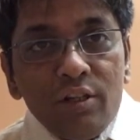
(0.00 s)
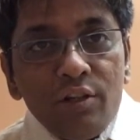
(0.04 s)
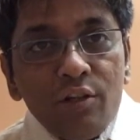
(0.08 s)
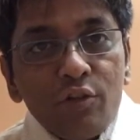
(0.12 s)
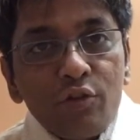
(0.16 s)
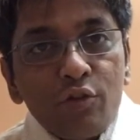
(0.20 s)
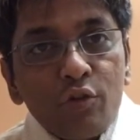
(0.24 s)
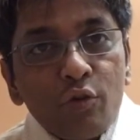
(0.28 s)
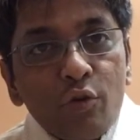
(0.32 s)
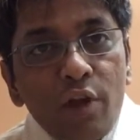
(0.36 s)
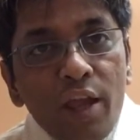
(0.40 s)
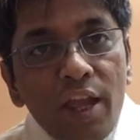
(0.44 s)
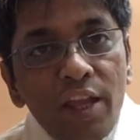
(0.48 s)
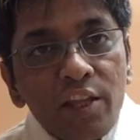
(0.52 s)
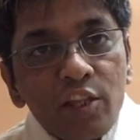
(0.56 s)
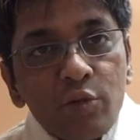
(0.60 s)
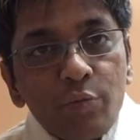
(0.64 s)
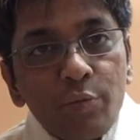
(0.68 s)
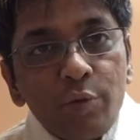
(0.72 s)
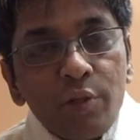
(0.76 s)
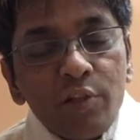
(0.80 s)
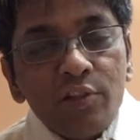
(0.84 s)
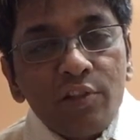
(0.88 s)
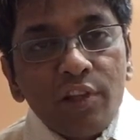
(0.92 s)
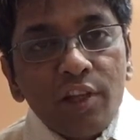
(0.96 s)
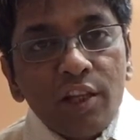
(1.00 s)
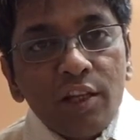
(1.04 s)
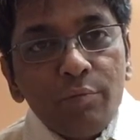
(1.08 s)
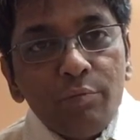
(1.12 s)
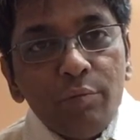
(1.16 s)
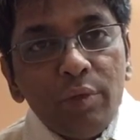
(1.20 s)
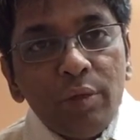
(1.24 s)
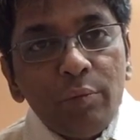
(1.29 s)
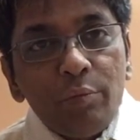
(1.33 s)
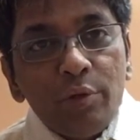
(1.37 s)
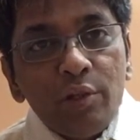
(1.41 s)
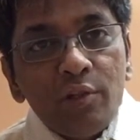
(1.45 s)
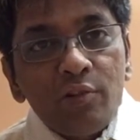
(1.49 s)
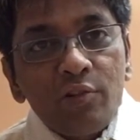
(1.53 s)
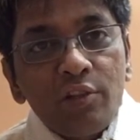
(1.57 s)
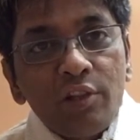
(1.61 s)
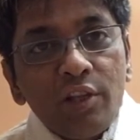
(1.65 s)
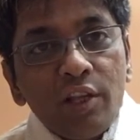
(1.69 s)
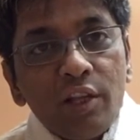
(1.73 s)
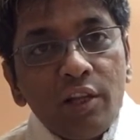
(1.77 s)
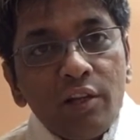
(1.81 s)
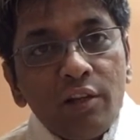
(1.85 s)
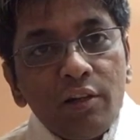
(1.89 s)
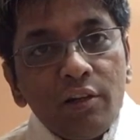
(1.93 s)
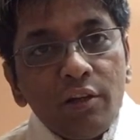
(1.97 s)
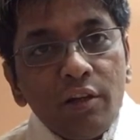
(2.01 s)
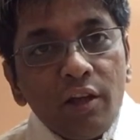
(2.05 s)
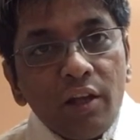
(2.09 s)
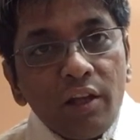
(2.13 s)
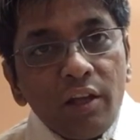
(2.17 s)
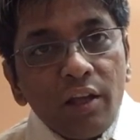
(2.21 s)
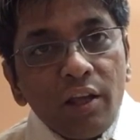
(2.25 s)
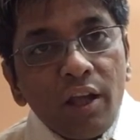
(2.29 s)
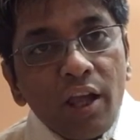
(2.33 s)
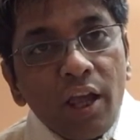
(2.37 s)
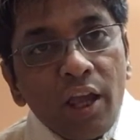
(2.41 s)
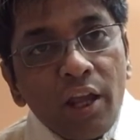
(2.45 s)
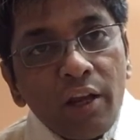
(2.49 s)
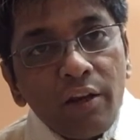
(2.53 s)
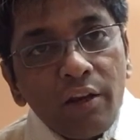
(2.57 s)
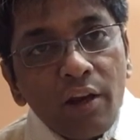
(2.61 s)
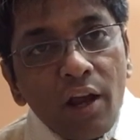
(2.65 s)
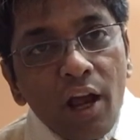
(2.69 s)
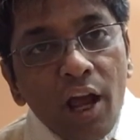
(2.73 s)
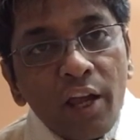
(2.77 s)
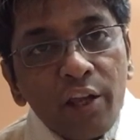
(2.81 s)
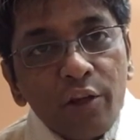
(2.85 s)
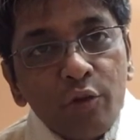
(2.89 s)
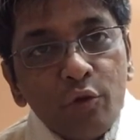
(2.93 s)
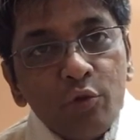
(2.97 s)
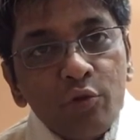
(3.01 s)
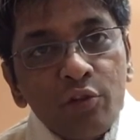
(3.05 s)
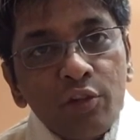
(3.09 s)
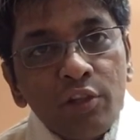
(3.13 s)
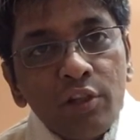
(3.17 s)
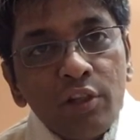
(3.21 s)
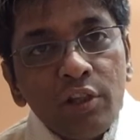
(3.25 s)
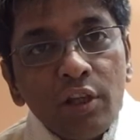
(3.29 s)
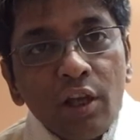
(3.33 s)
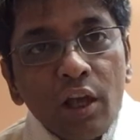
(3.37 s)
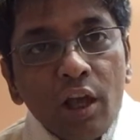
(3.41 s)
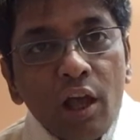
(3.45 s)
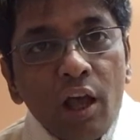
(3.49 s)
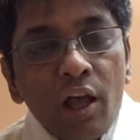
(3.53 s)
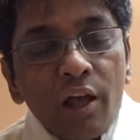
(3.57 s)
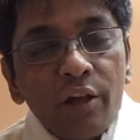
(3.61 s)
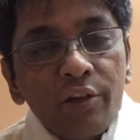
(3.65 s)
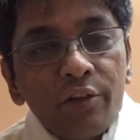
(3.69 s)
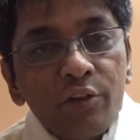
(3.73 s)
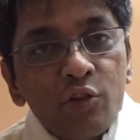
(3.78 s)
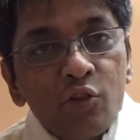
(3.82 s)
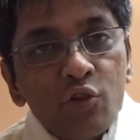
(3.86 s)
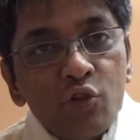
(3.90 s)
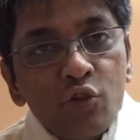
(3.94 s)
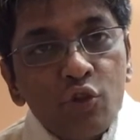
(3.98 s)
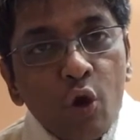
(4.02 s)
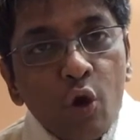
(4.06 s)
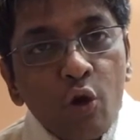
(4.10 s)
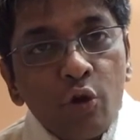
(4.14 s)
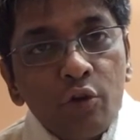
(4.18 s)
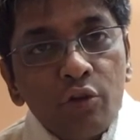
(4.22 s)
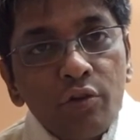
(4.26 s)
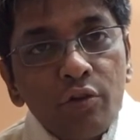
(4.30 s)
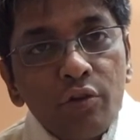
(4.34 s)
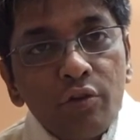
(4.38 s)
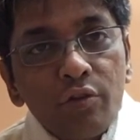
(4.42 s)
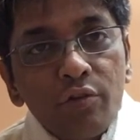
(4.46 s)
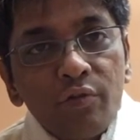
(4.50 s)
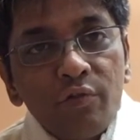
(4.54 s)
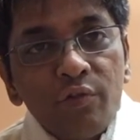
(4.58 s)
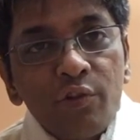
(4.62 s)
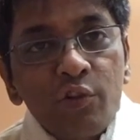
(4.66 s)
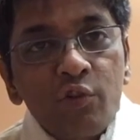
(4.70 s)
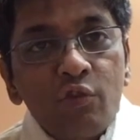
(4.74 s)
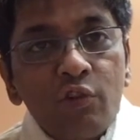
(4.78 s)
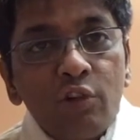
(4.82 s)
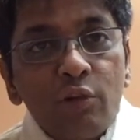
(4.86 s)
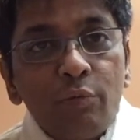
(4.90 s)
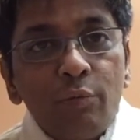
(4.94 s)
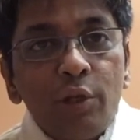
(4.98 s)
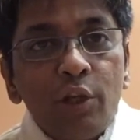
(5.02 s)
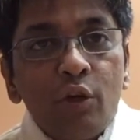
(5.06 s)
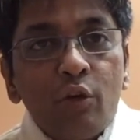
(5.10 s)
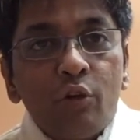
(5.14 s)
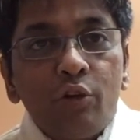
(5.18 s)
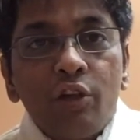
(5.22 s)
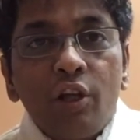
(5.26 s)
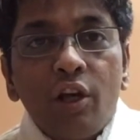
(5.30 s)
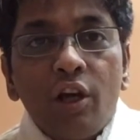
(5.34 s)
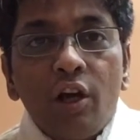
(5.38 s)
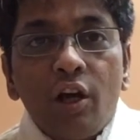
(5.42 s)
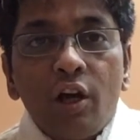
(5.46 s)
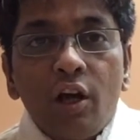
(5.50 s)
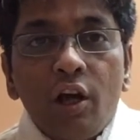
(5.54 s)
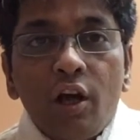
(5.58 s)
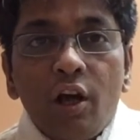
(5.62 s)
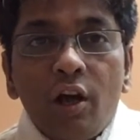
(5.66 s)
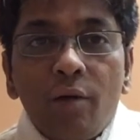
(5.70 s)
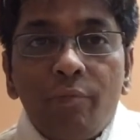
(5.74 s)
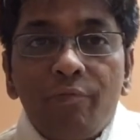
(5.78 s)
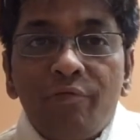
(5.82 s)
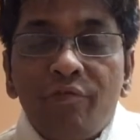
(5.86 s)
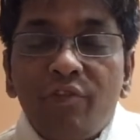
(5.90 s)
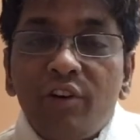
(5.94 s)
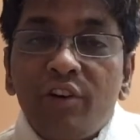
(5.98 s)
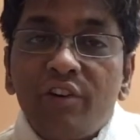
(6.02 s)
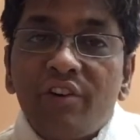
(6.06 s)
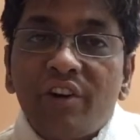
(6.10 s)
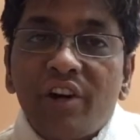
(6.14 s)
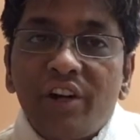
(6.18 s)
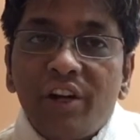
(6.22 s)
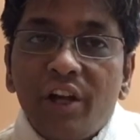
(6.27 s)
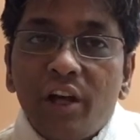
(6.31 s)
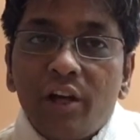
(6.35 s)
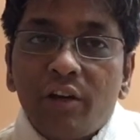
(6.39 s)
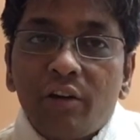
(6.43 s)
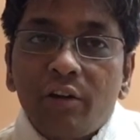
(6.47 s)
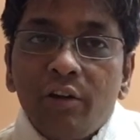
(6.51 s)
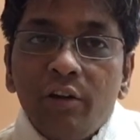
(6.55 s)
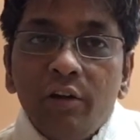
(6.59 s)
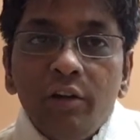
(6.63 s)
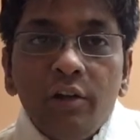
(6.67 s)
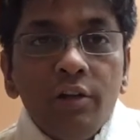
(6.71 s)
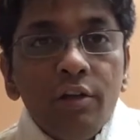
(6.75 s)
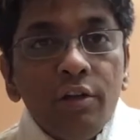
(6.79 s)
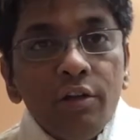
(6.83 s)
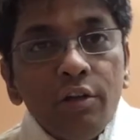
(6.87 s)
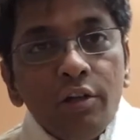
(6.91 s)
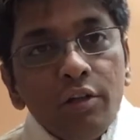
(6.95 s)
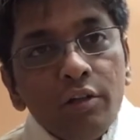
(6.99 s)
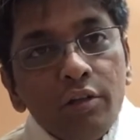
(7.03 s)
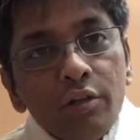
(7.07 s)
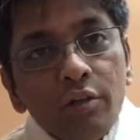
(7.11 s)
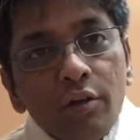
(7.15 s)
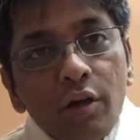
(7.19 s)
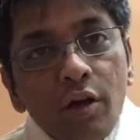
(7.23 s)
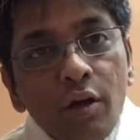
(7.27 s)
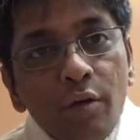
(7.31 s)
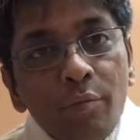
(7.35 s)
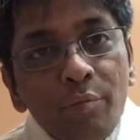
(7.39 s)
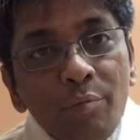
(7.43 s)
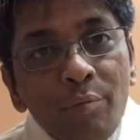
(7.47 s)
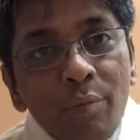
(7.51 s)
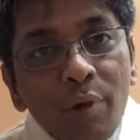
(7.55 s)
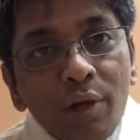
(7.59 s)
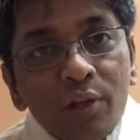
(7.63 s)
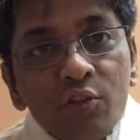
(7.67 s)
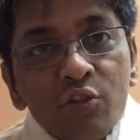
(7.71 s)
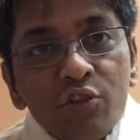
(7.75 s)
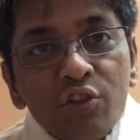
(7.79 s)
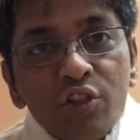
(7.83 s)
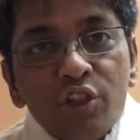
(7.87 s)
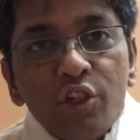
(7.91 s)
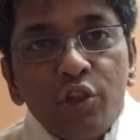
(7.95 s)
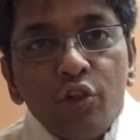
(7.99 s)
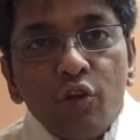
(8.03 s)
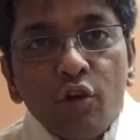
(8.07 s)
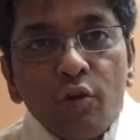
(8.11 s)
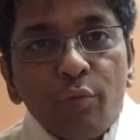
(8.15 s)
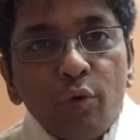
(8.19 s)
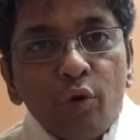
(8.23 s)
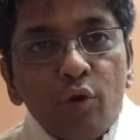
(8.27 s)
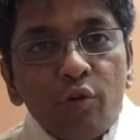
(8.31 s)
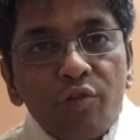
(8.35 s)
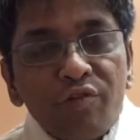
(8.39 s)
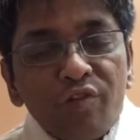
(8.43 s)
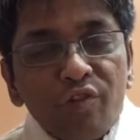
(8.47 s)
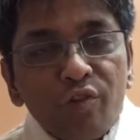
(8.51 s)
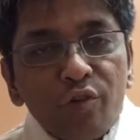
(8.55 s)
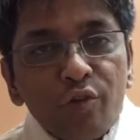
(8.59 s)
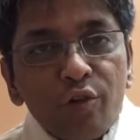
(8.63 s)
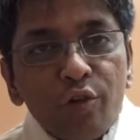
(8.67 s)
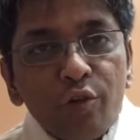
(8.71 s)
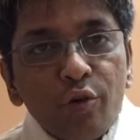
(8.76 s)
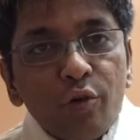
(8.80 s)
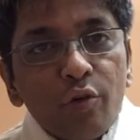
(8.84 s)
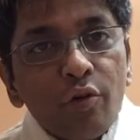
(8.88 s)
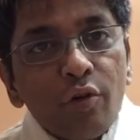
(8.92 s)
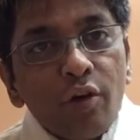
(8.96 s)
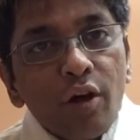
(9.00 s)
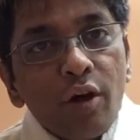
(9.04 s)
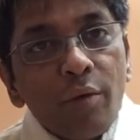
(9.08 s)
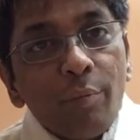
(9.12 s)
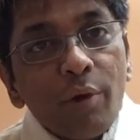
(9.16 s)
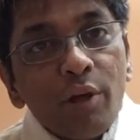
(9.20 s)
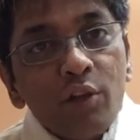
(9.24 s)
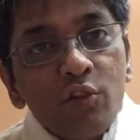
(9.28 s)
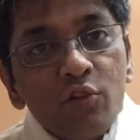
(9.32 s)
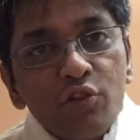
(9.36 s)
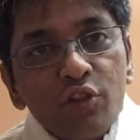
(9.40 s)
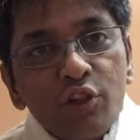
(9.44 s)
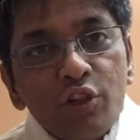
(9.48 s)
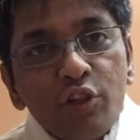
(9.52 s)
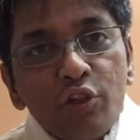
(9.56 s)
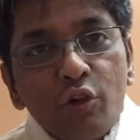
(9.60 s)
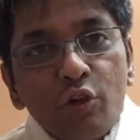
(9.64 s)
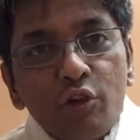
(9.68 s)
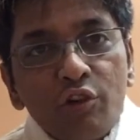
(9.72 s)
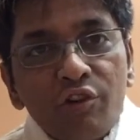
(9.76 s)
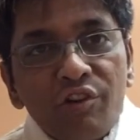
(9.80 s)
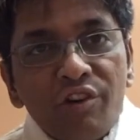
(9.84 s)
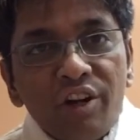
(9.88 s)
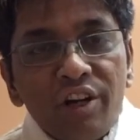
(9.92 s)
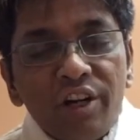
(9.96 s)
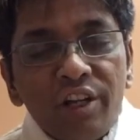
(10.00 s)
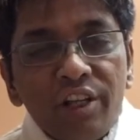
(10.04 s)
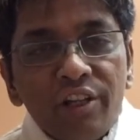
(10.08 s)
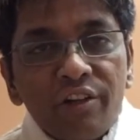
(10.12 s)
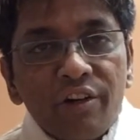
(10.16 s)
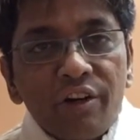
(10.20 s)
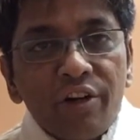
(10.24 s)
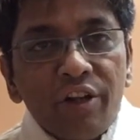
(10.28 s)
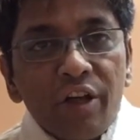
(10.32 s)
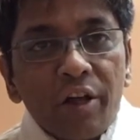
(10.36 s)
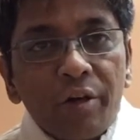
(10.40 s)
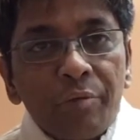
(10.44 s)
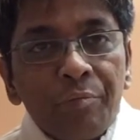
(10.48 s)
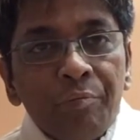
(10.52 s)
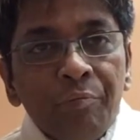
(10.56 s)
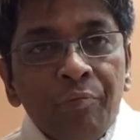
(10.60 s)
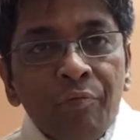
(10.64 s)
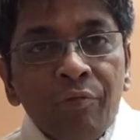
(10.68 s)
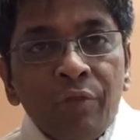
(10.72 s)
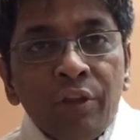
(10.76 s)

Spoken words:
So HPCL, BPCL and IOC are the stock which will be on the upward radar, a must in your portfolio, a must in your trading radar.